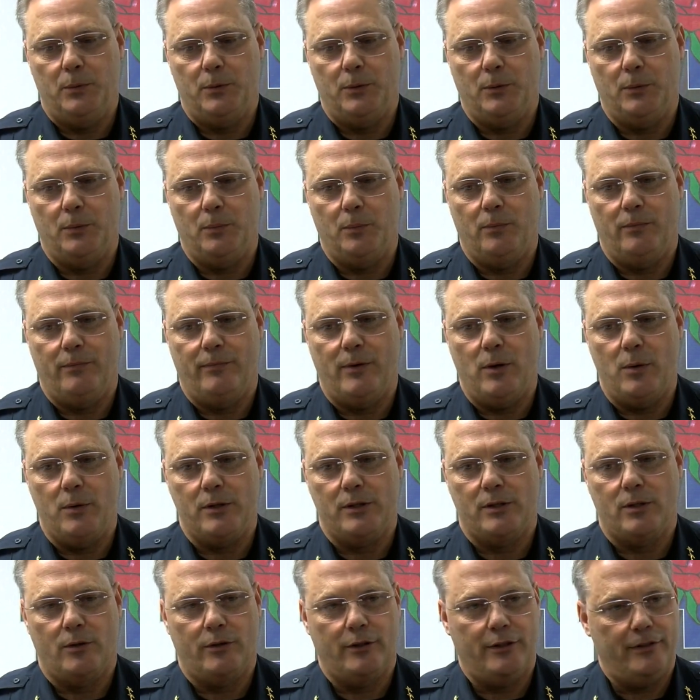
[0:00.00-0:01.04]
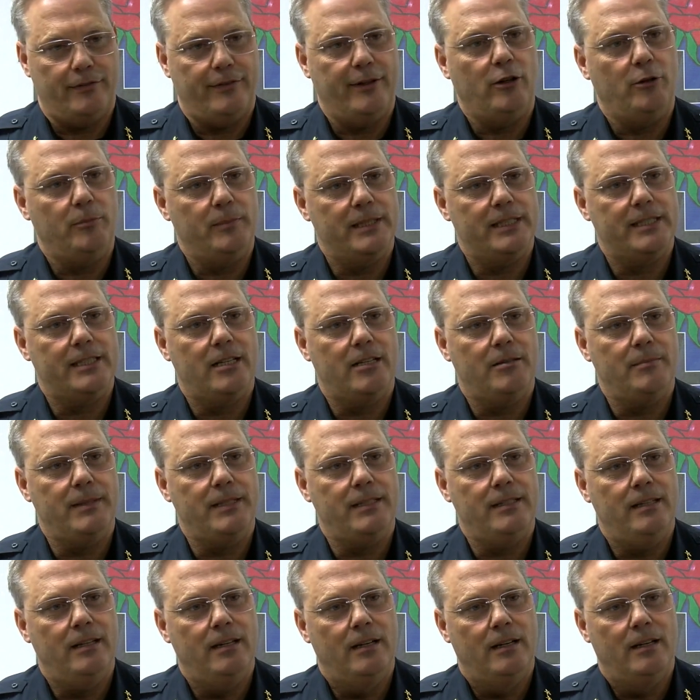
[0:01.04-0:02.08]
to focus on the development that's coming,